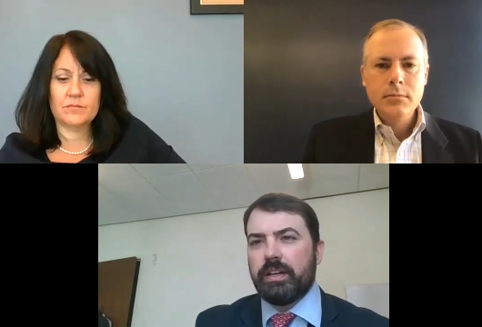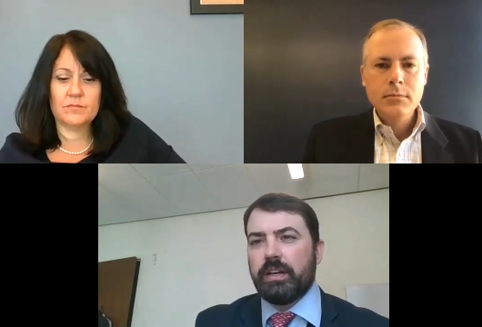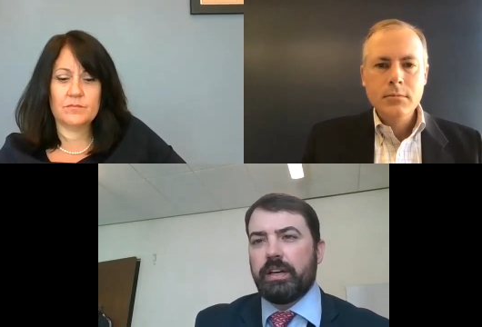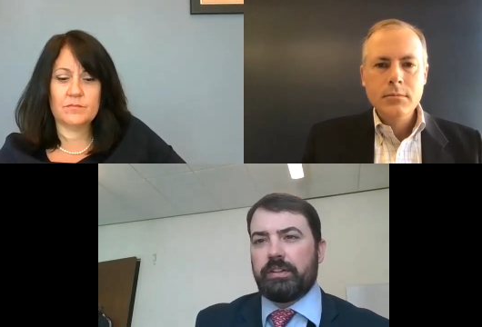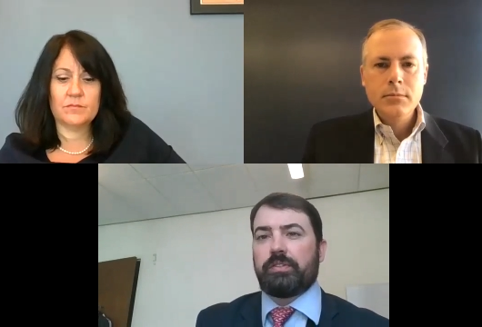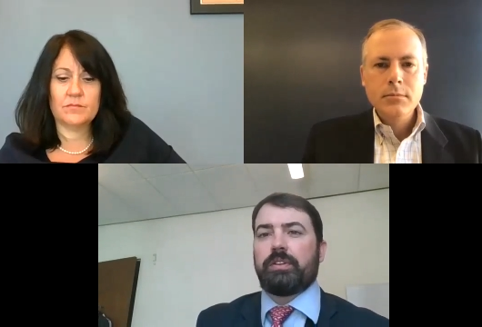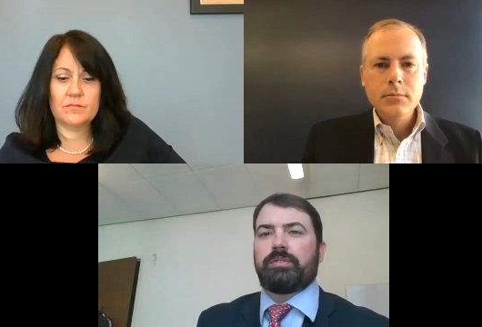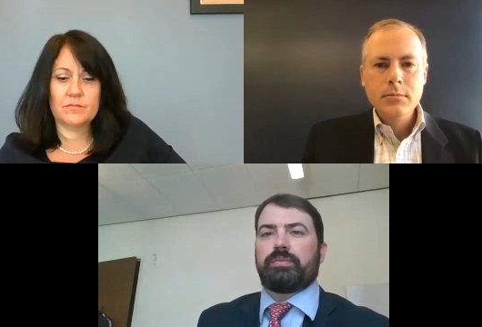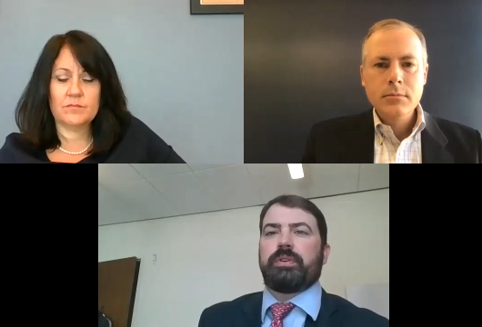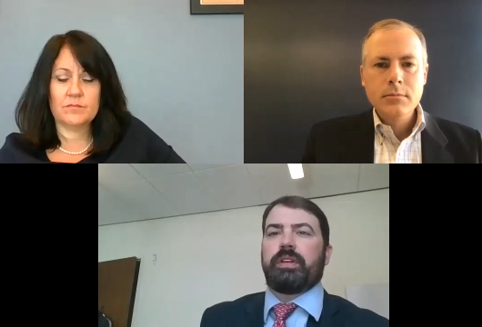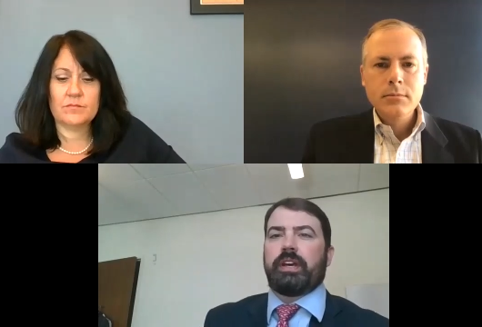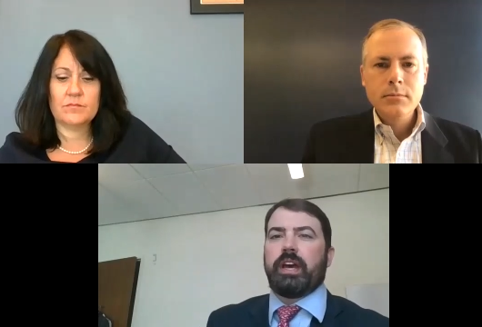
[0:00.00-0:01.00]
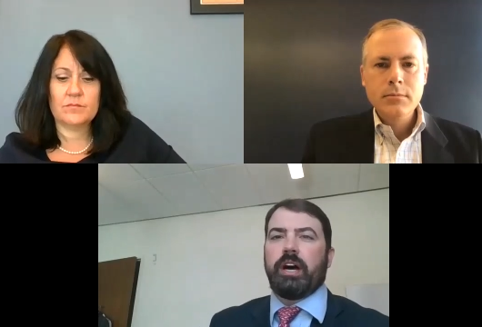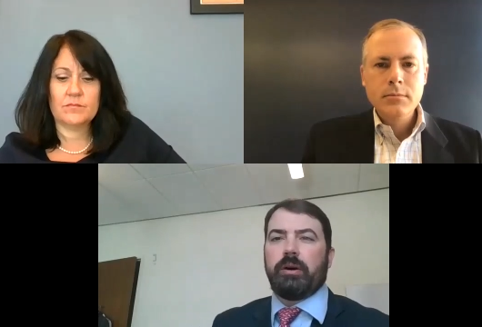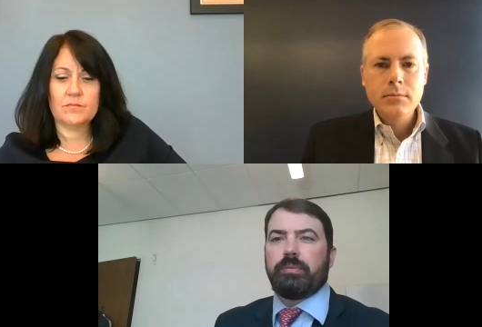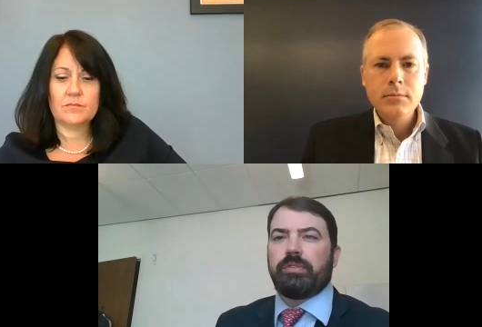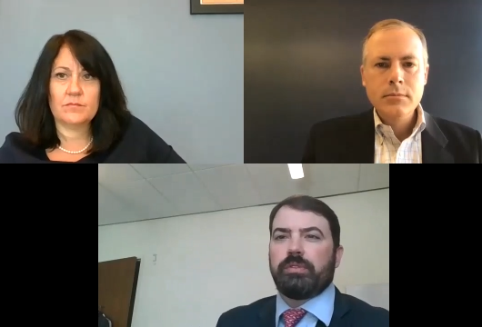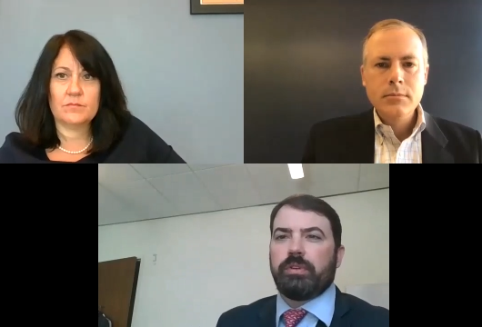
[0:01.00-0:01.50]
Speaker 1: it's it's really
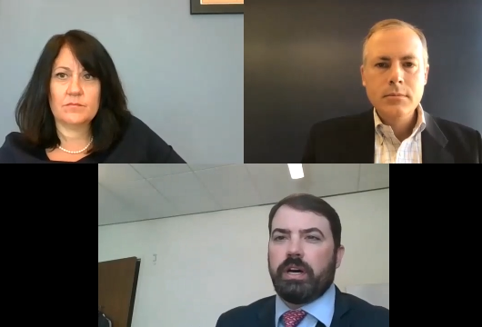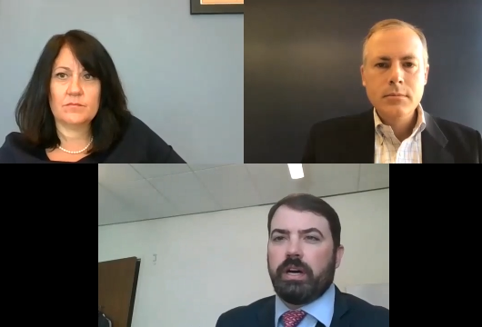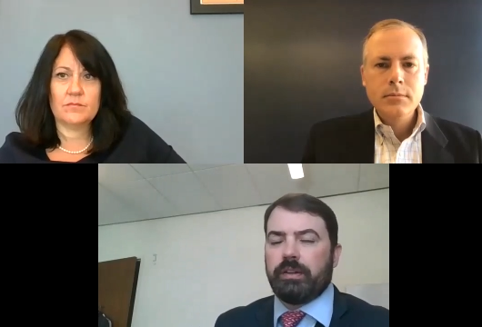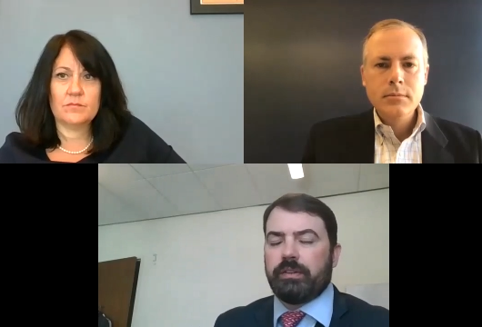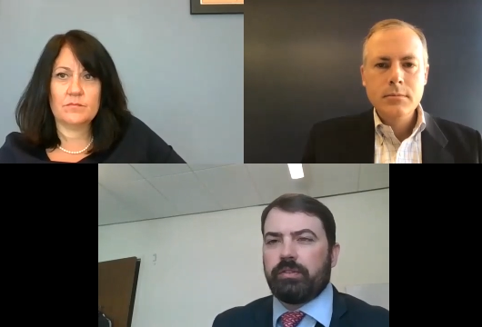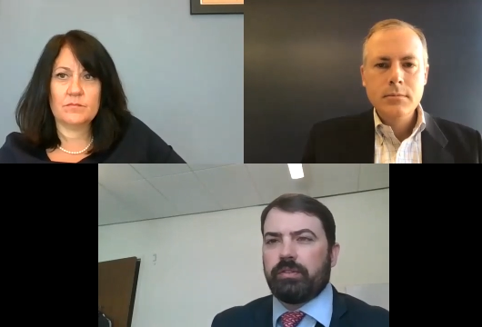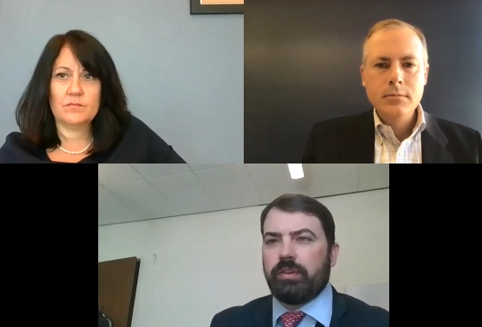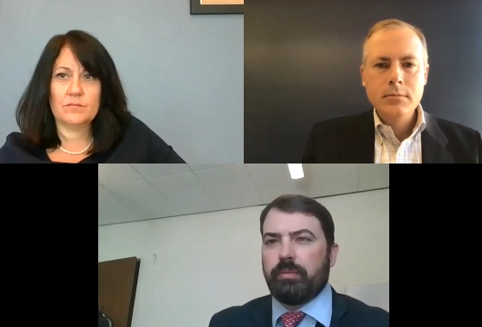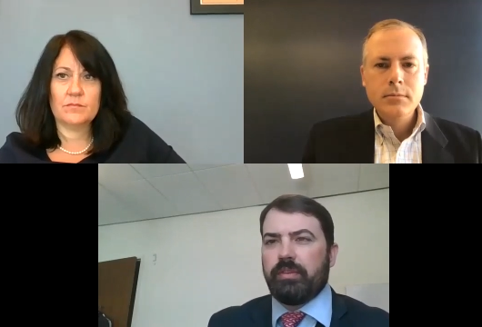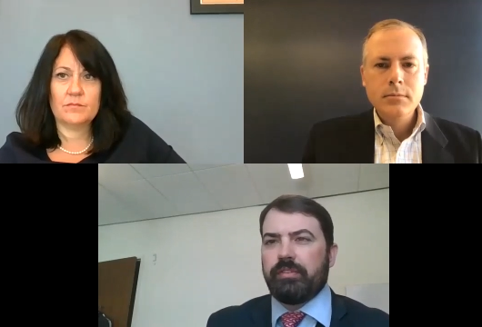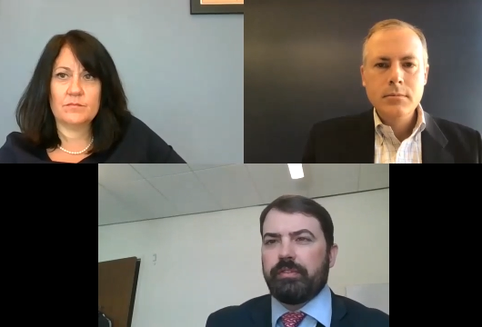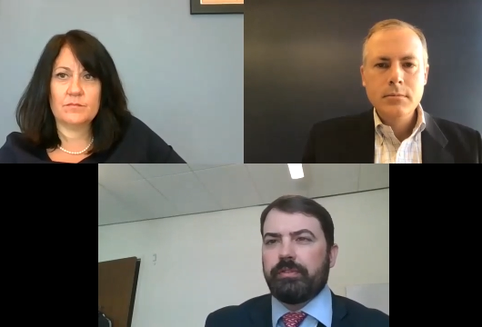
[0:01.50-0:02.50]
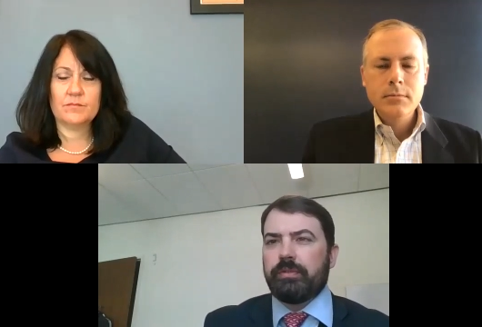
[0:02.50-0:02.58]
helped uh, some of